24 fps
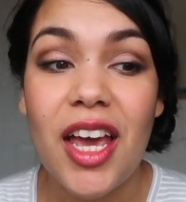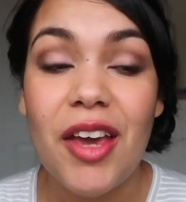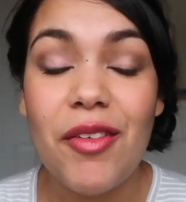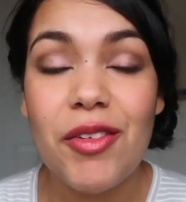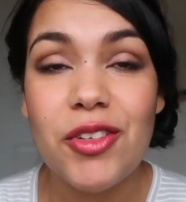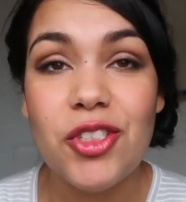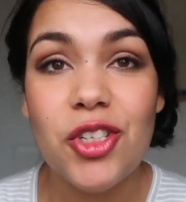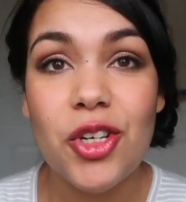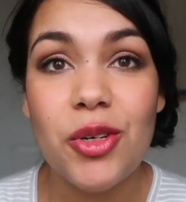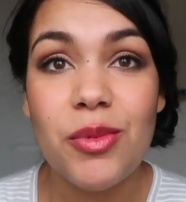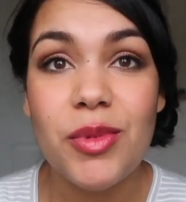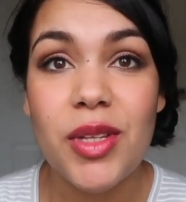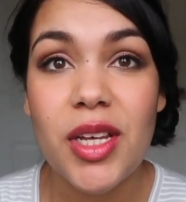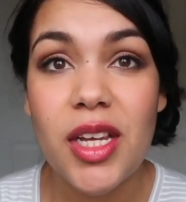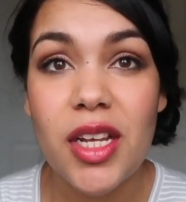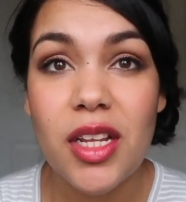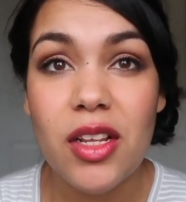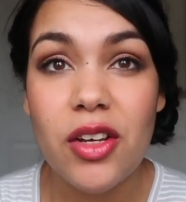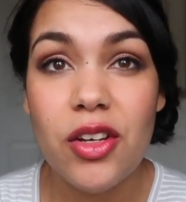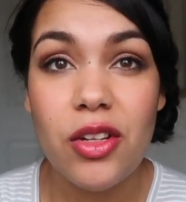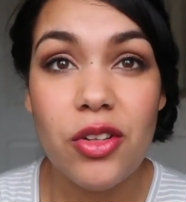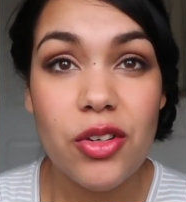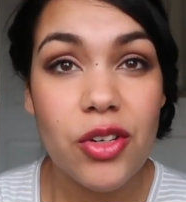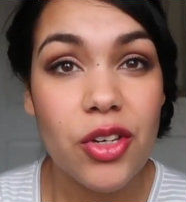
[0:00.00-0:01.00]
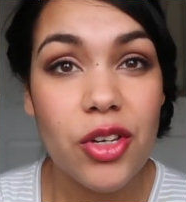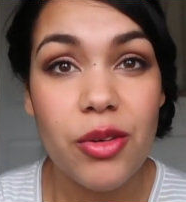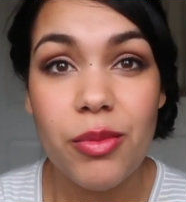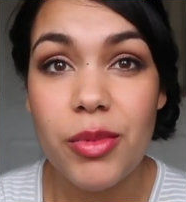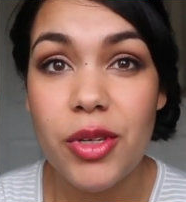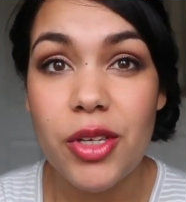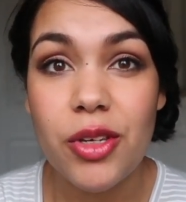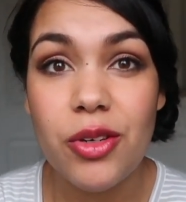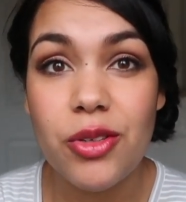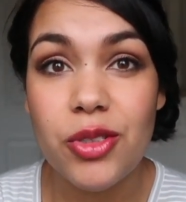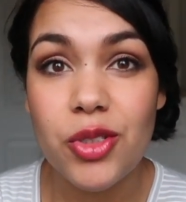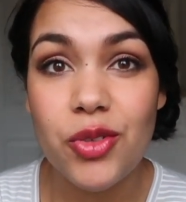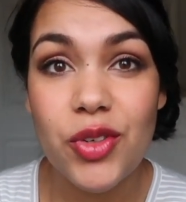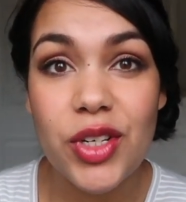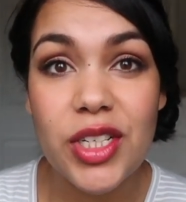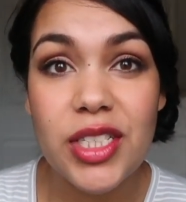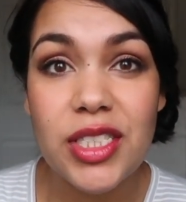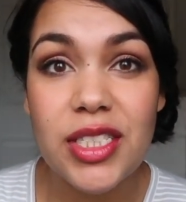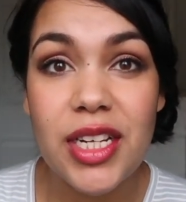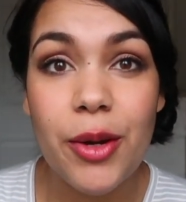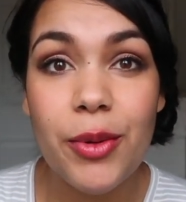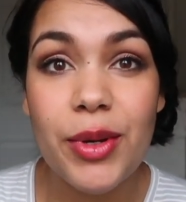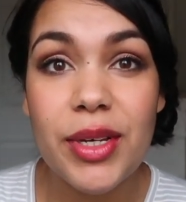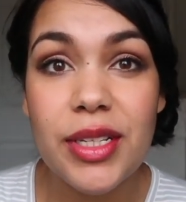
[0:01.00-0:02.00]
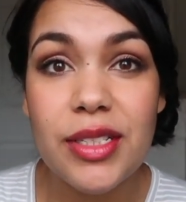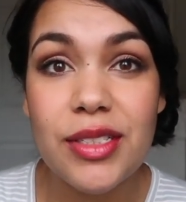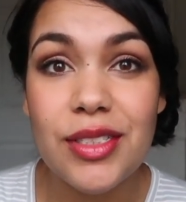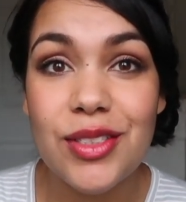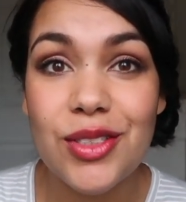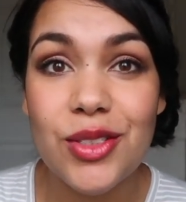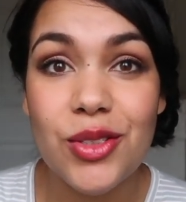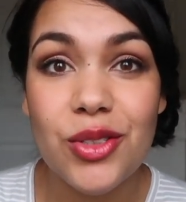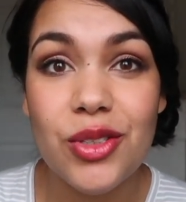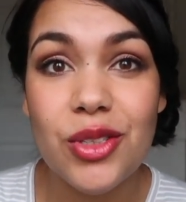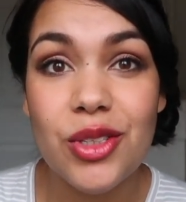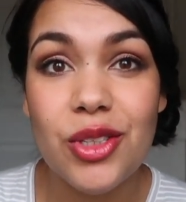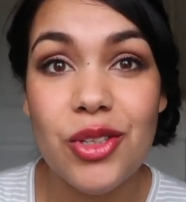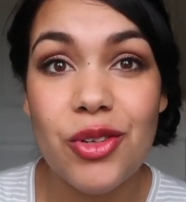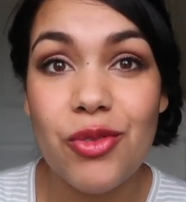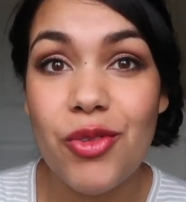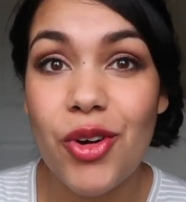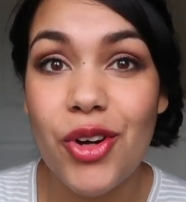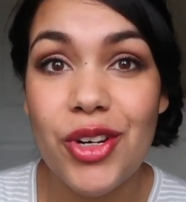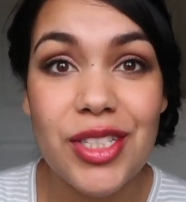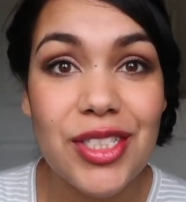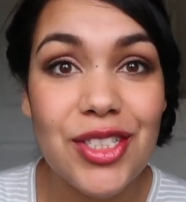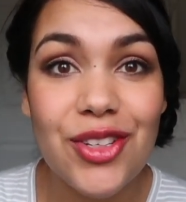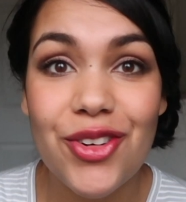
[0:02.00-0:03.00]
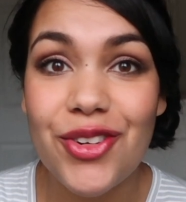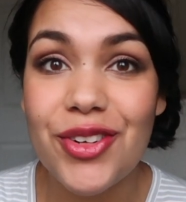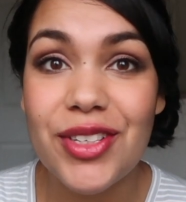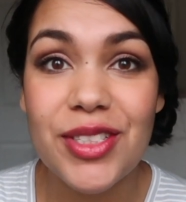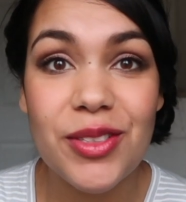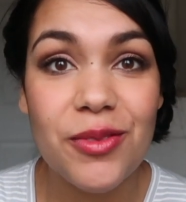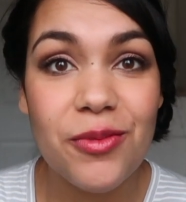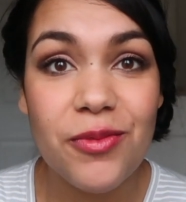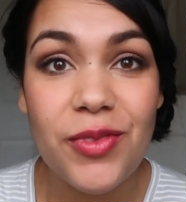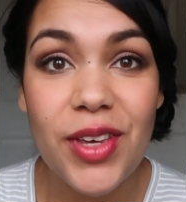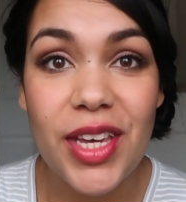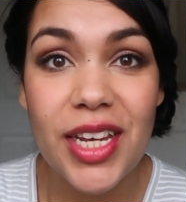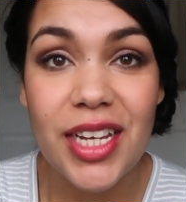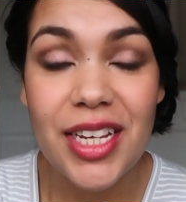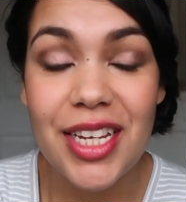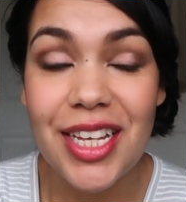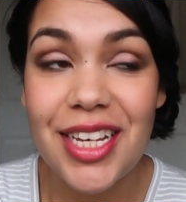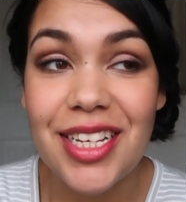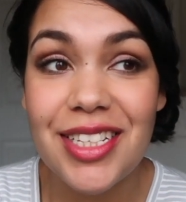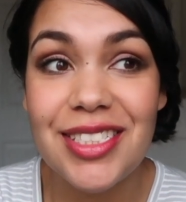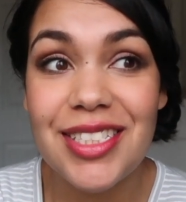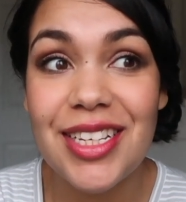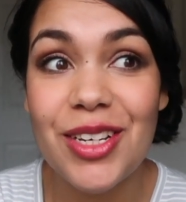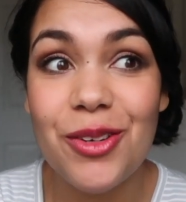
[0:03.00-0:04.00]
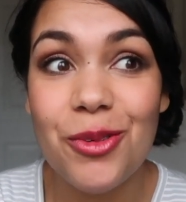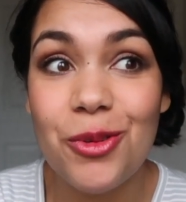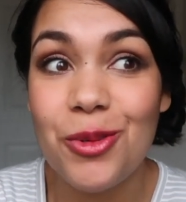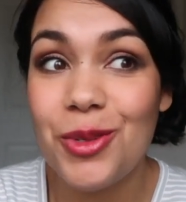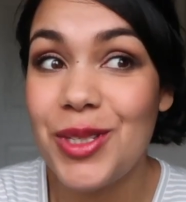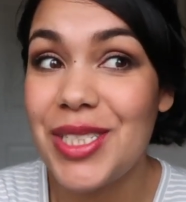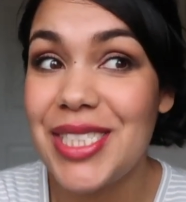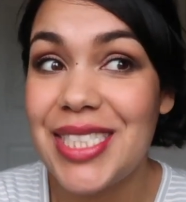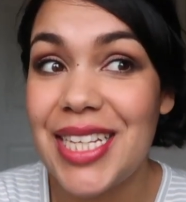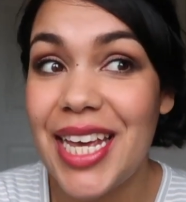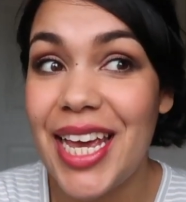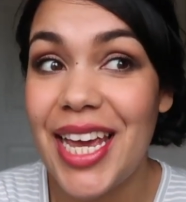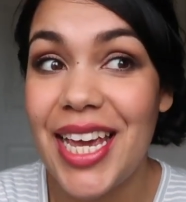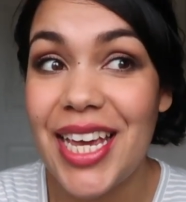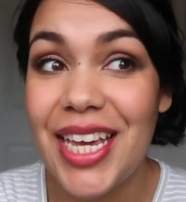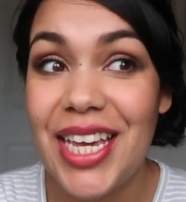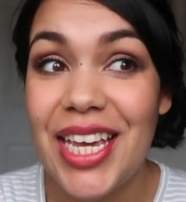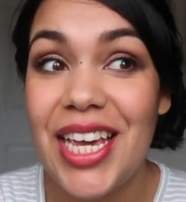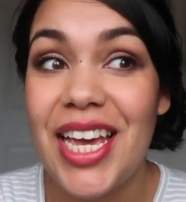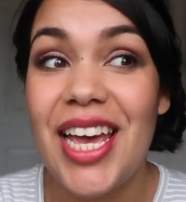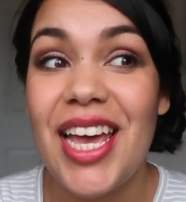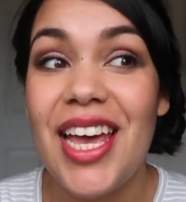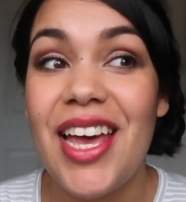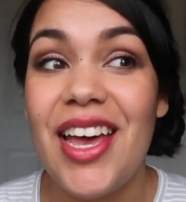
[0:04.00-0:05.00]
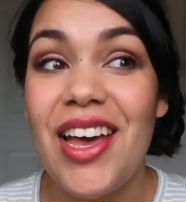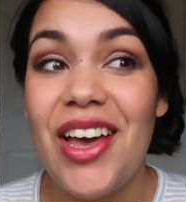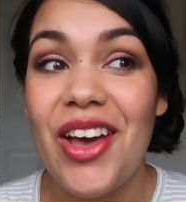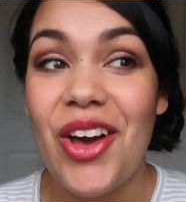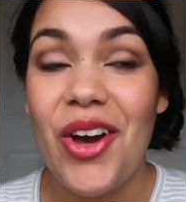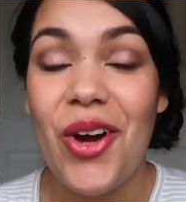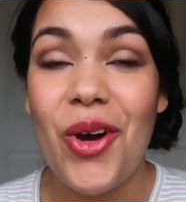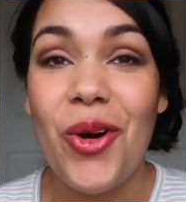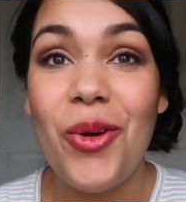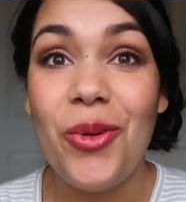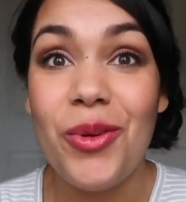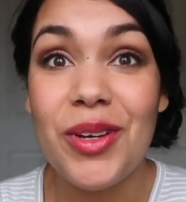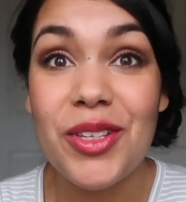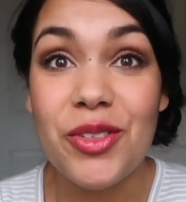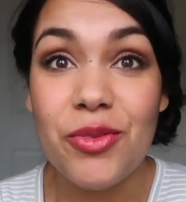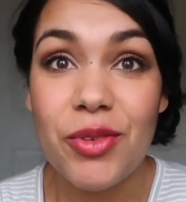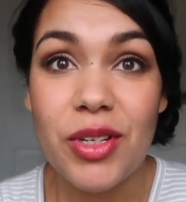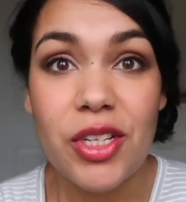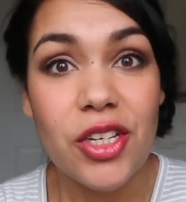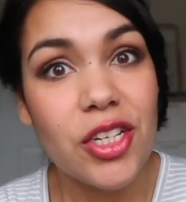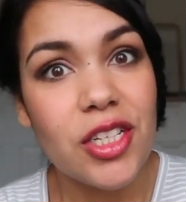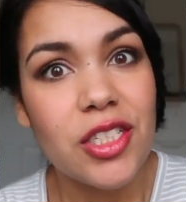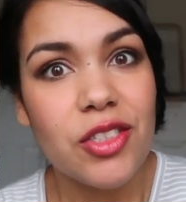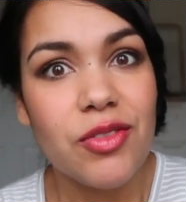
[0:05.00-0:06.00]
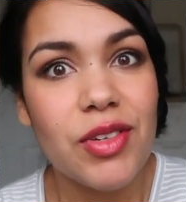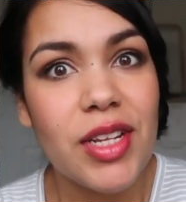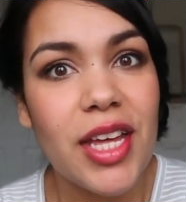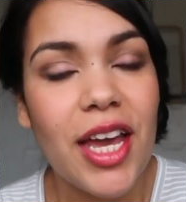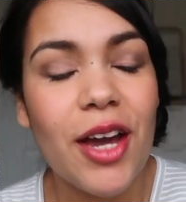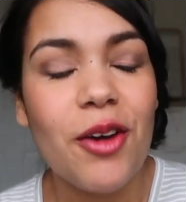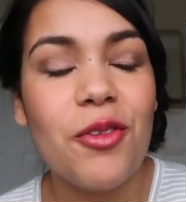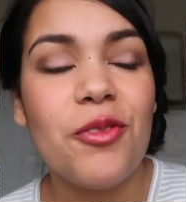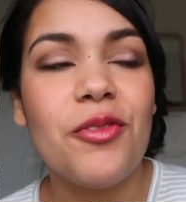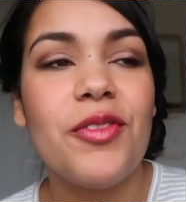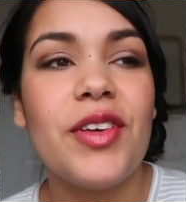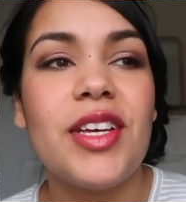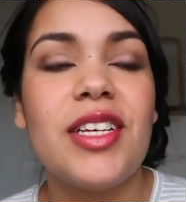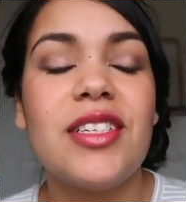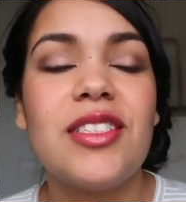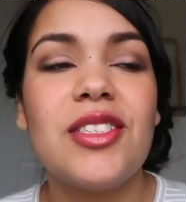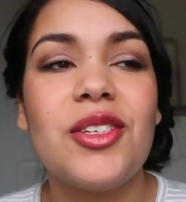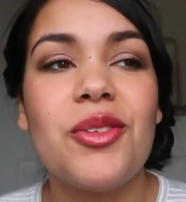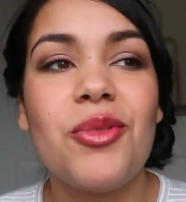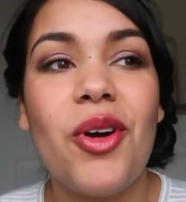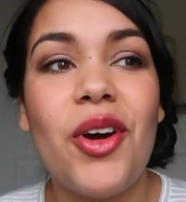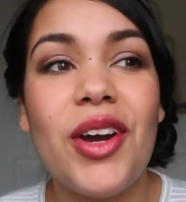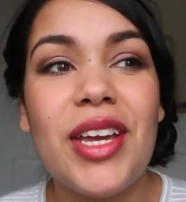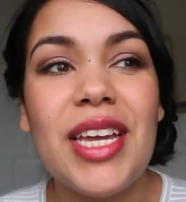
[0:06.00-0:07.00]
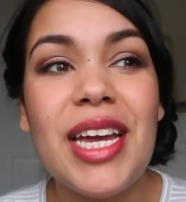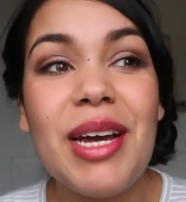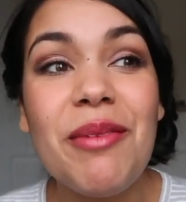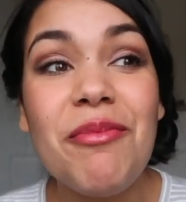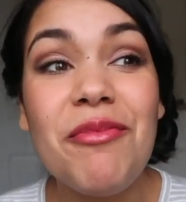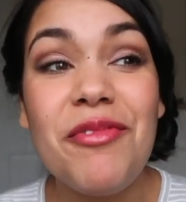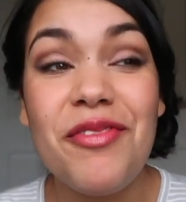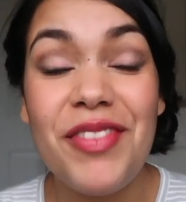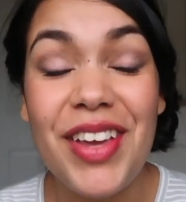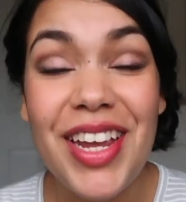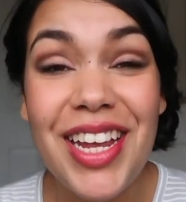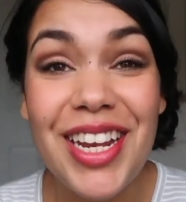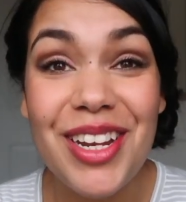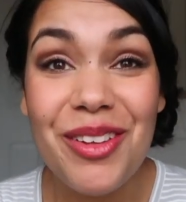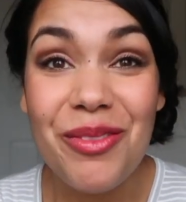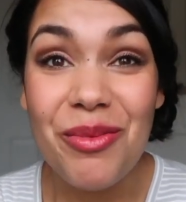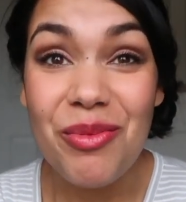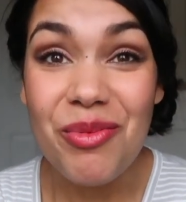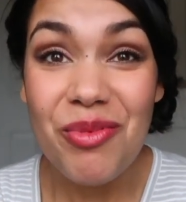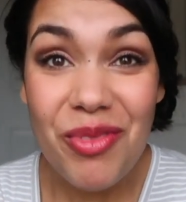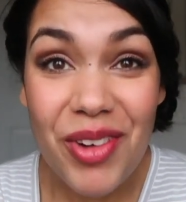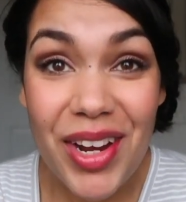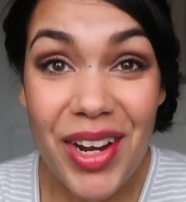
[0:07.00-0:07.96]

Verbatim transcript: every time they like look at my uterus, now it's the right size and thickness, they always say, oh, it's really good, it's really healthy. So I am feeling